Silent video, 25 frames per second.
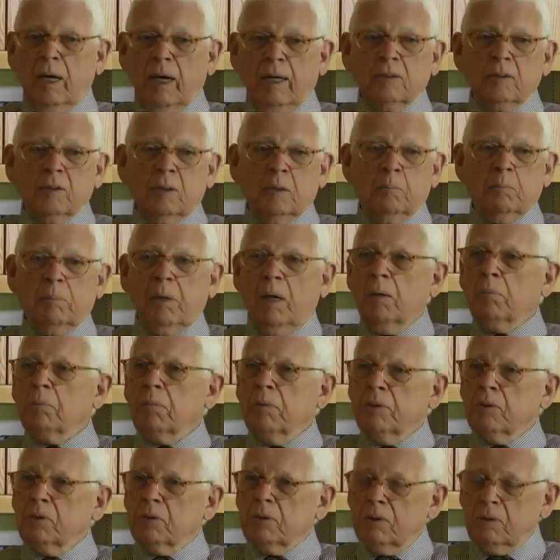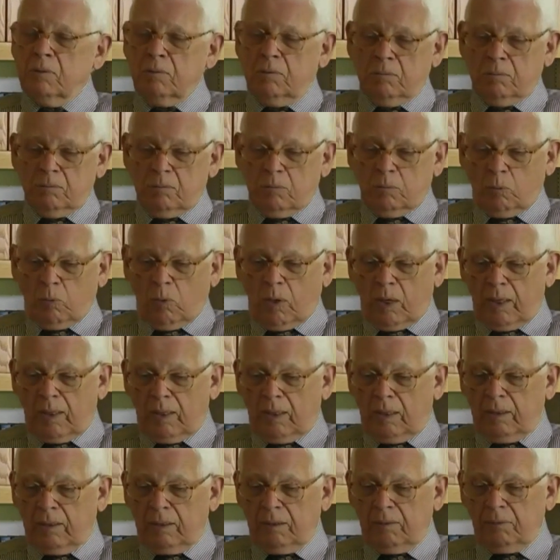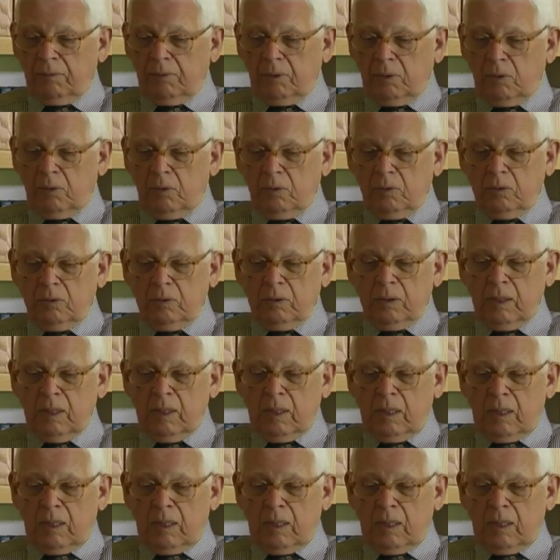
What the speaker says: actually published and widely diffused,